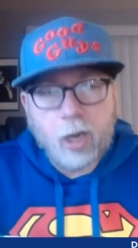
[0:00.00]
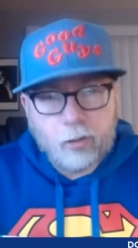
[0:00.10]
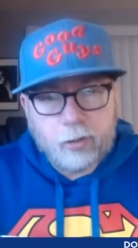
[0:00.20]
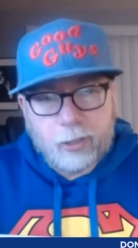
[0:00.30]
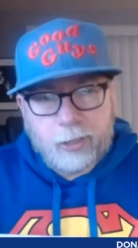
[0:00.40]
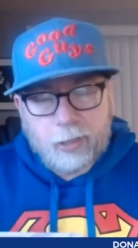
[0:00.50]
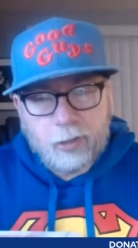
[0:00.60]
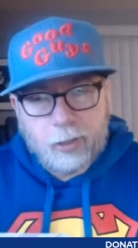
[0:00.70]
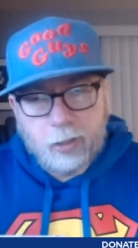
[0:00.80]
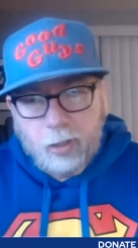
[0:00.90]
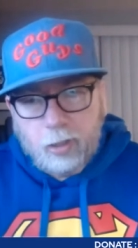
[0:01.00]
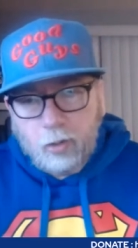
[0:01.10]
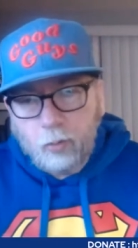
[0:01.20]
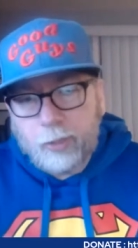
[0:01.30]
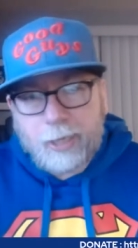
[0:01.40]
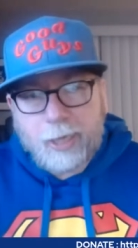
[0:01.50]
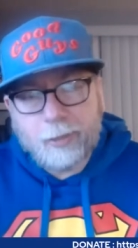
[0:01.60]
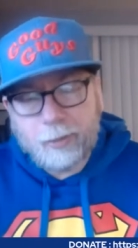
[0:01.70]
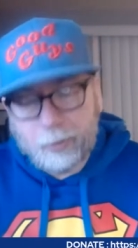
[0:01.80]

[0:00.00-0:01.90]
harder to get. Like we have